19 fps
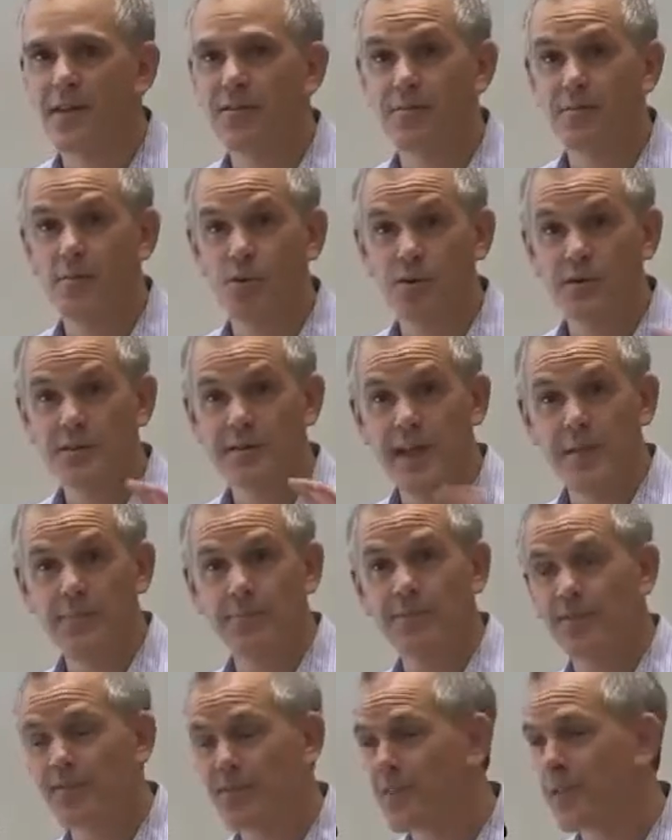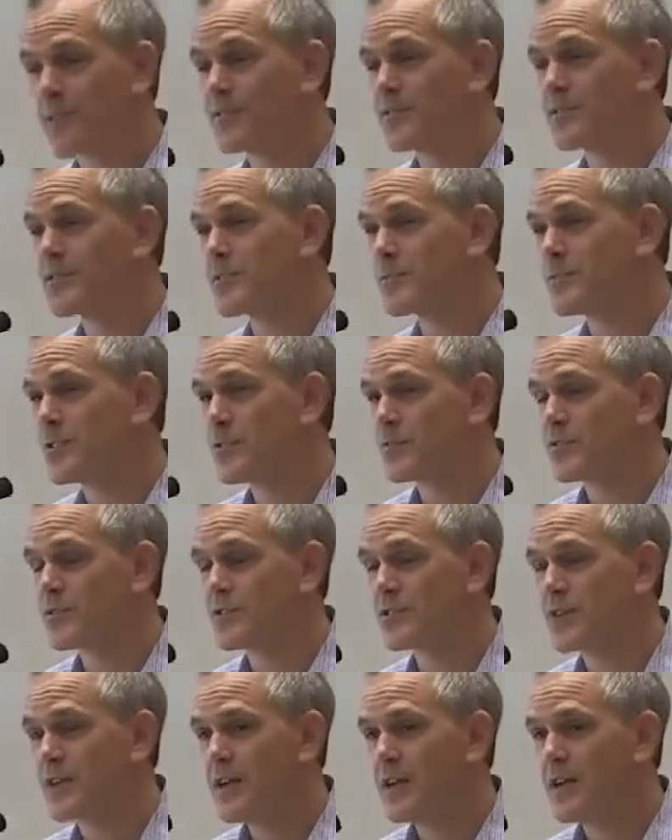more depth on substance abuse,
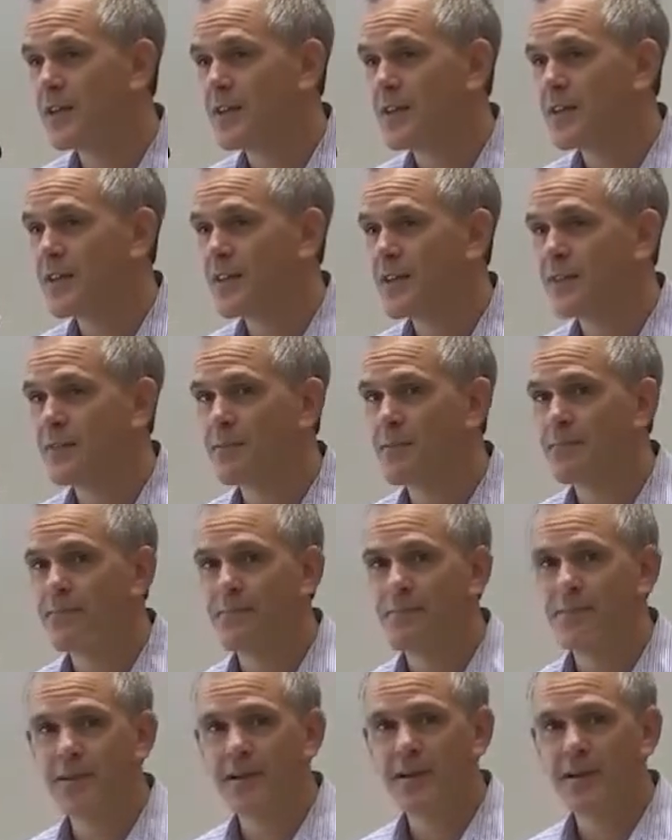the